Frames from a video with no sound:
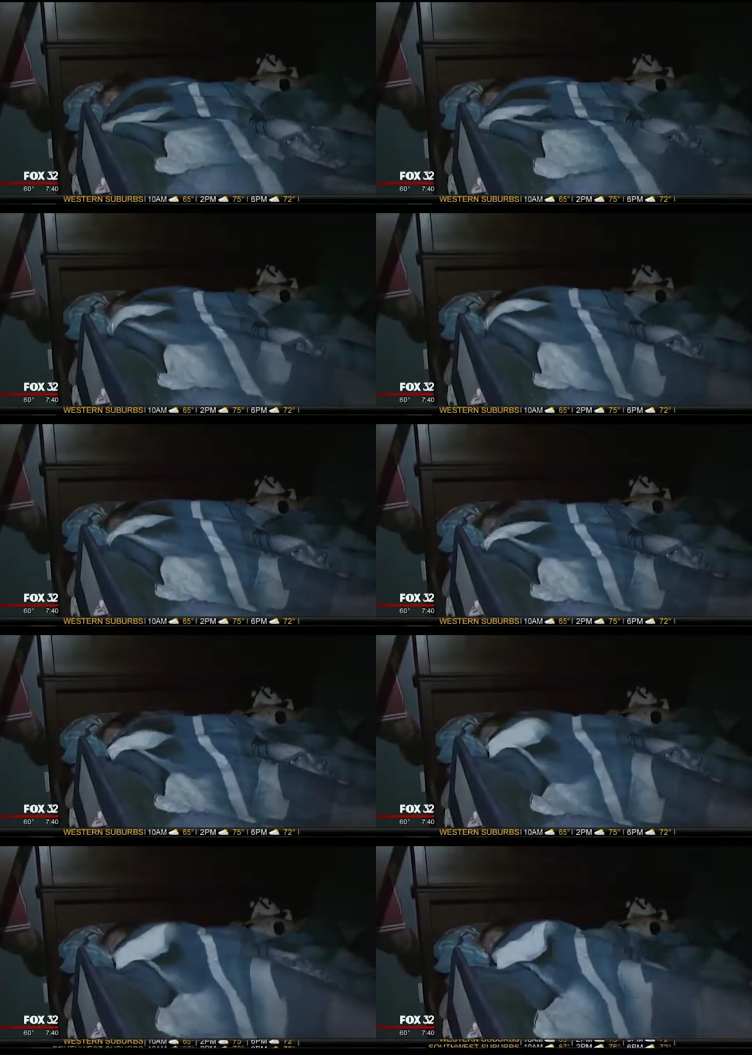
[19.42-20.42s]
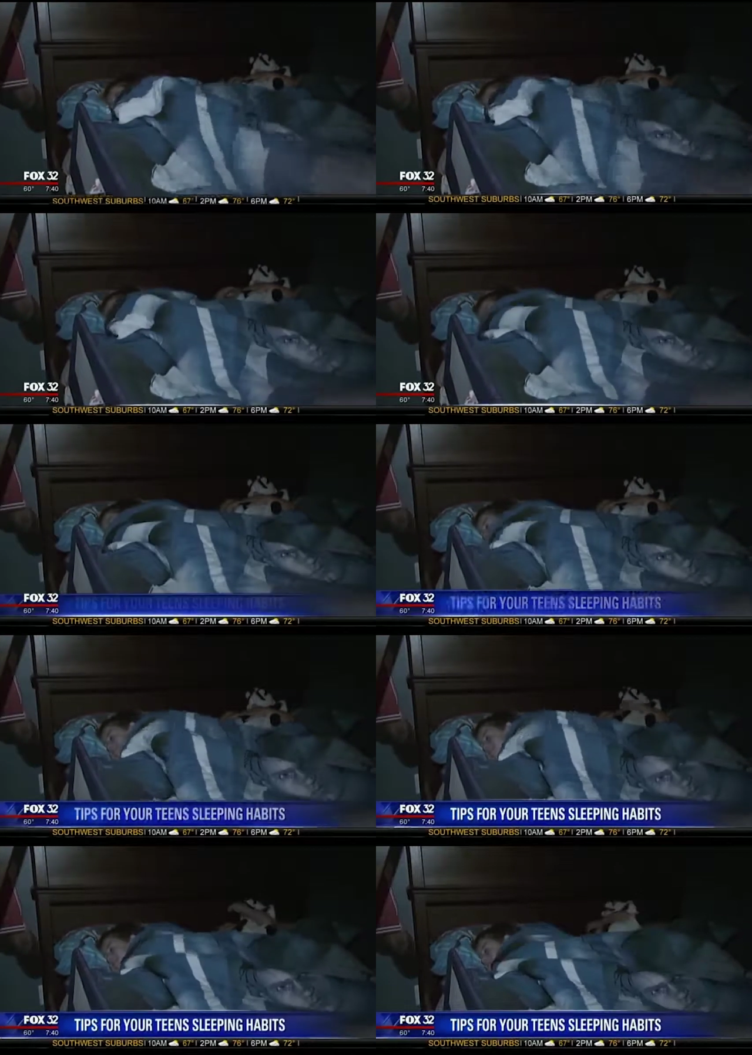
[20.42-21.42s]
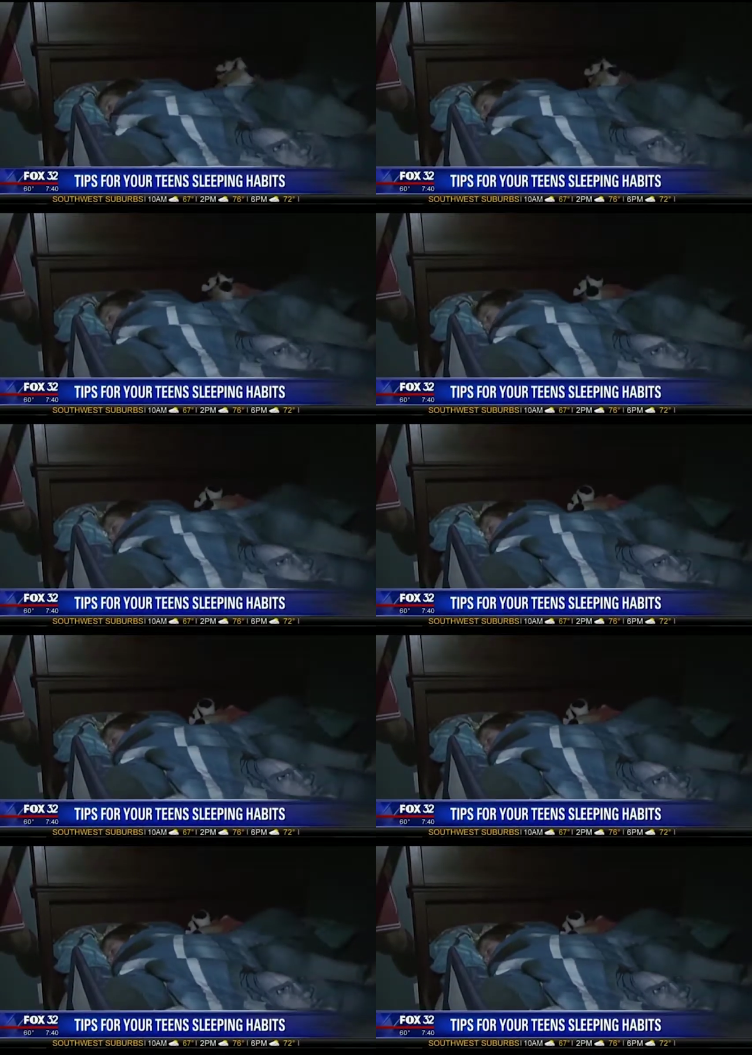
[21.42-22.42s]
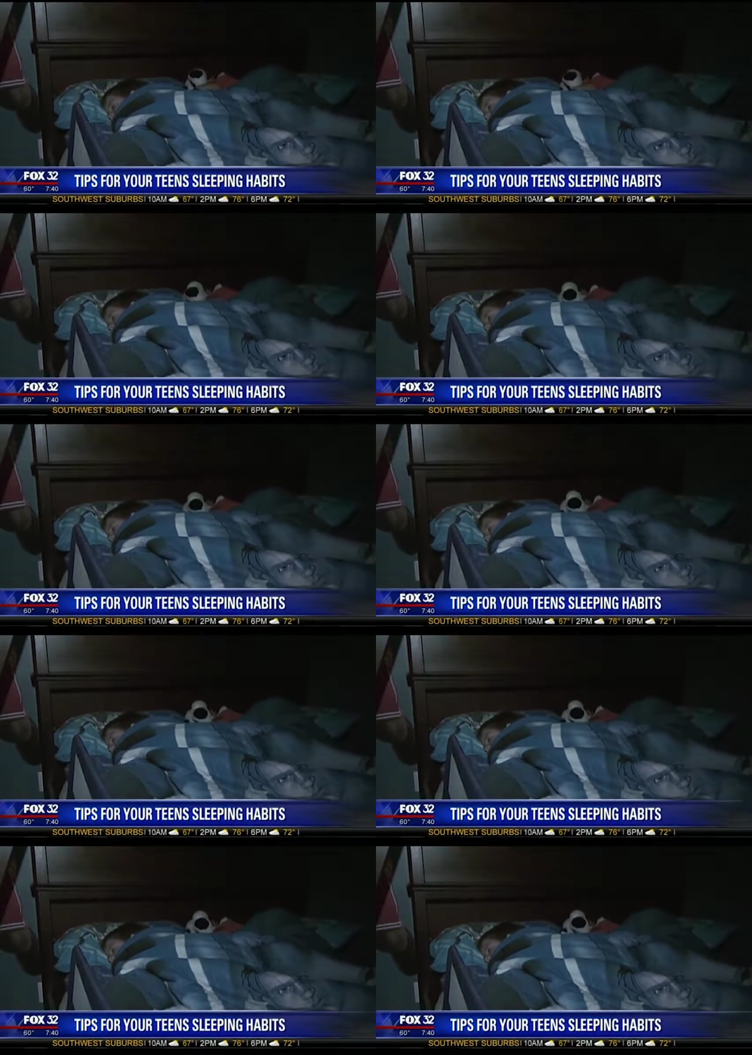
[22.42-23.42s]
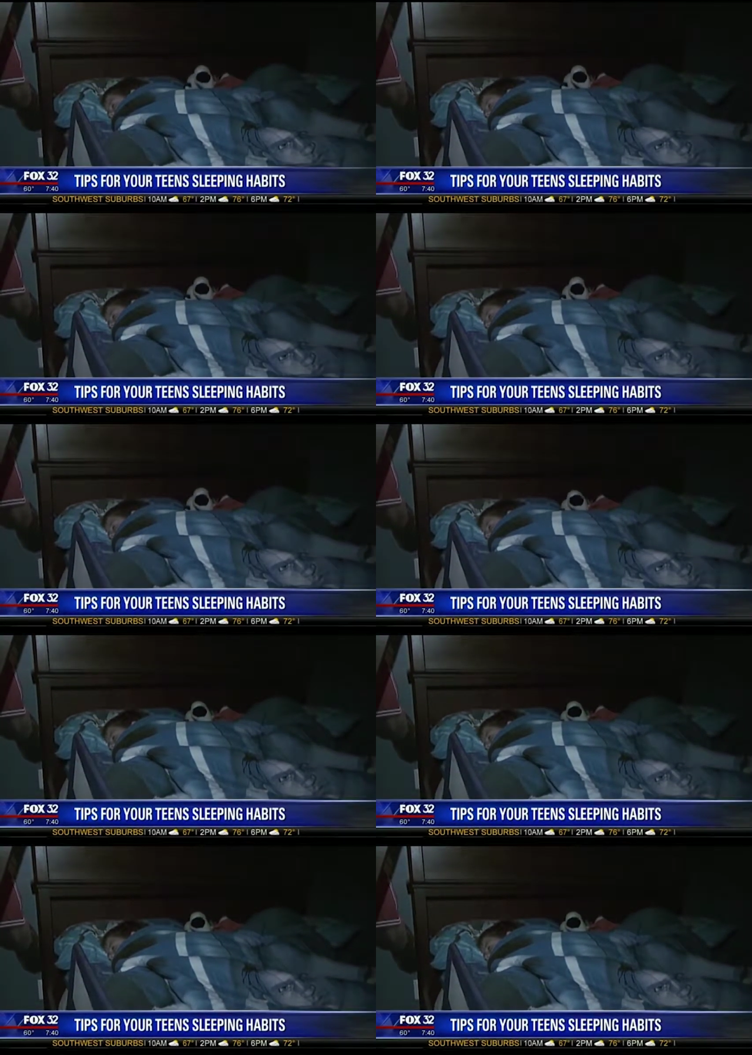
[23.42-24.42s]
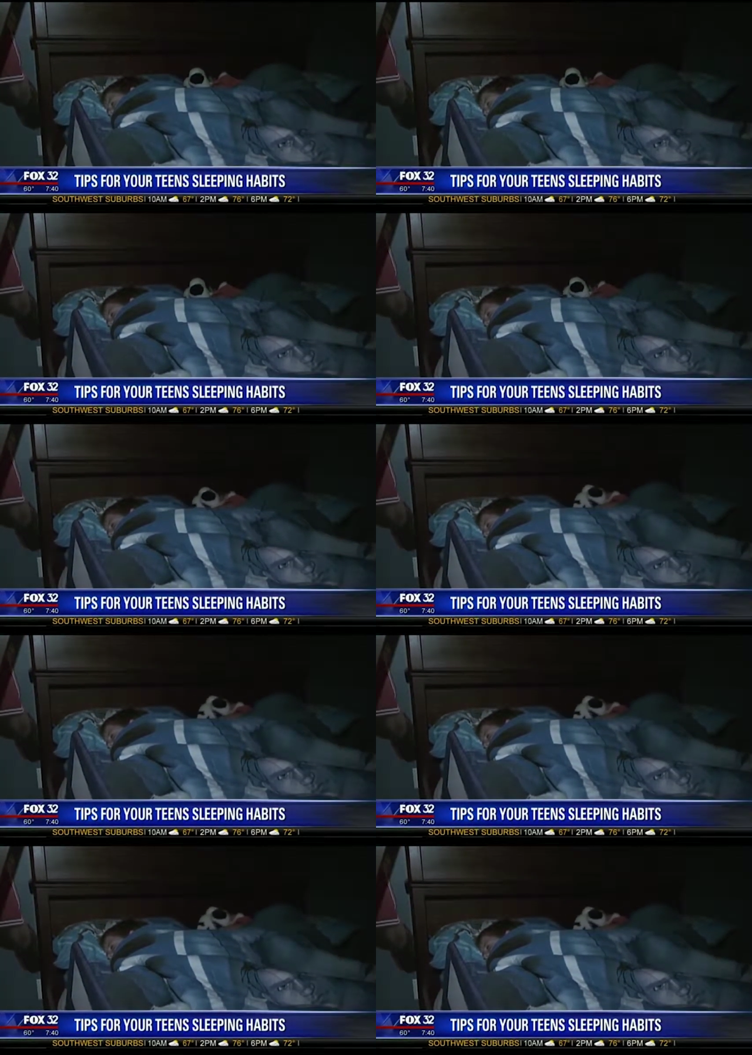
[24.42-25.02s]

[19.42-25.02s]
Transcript: (no speaker visible)